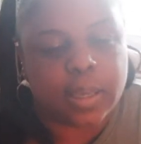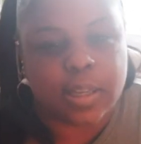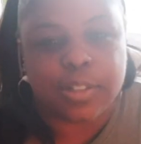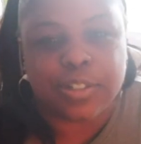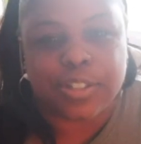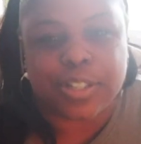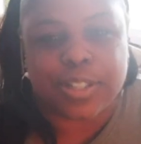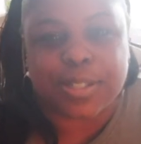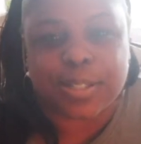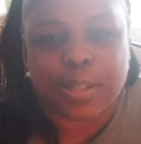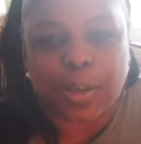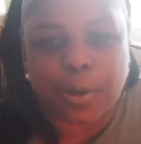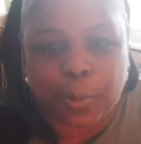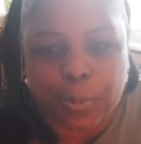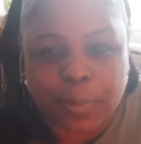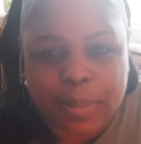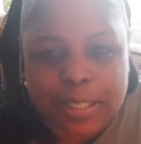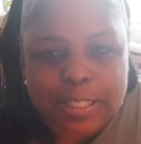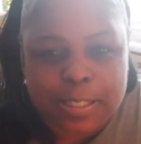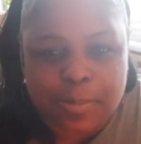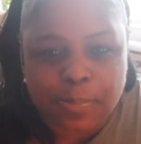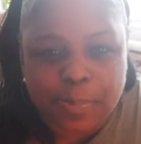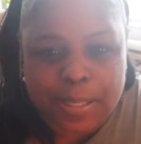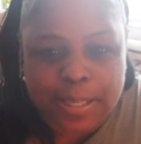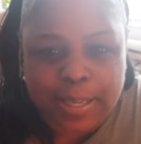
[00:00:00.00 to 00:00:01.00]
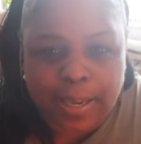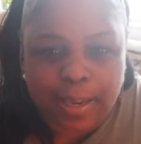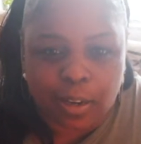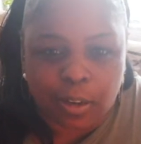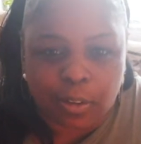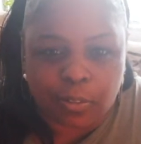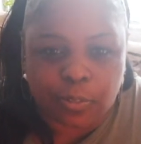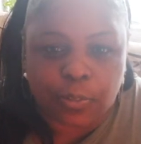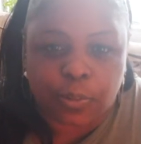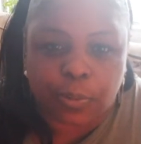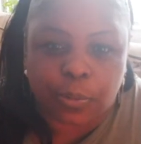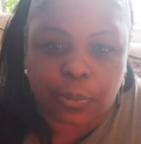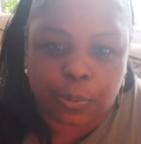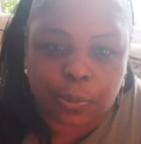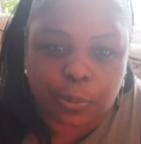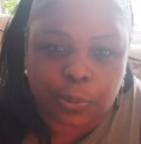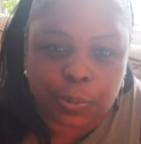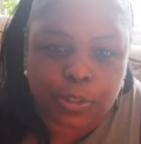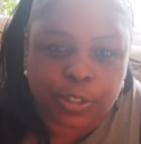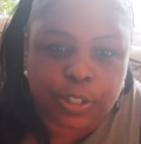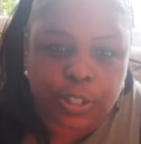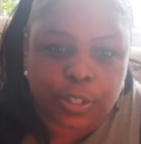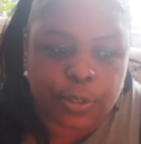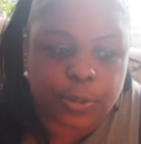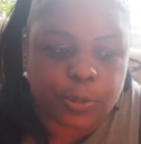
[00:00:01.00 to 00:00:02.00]
just always be careful who
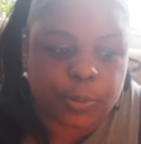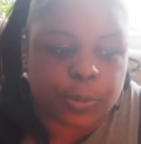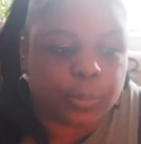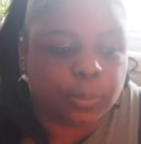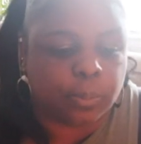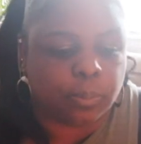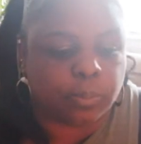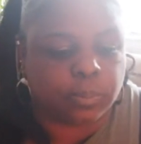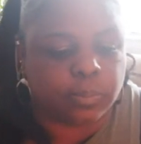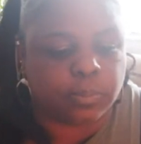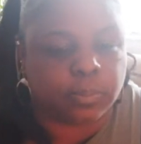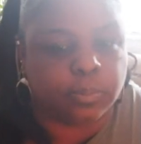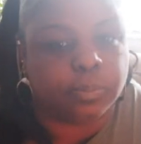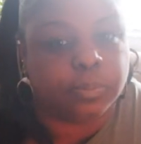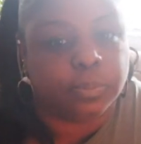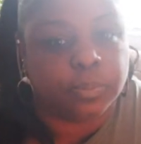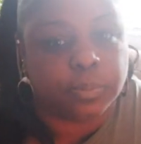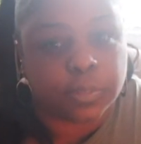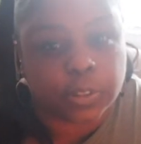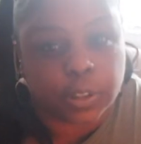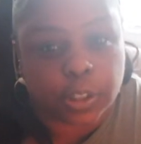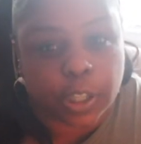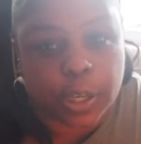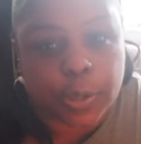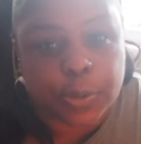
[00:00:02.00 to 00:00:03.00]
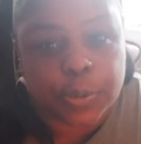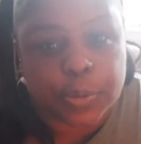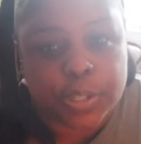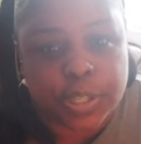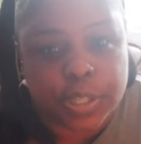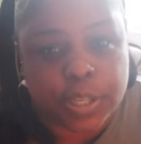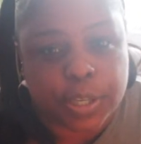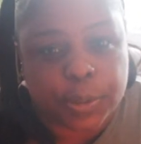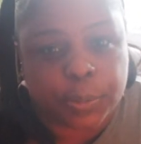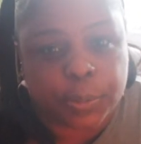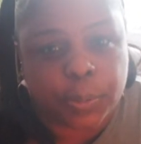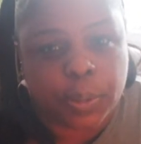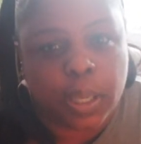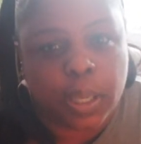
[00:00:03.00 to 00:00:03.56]
you go to.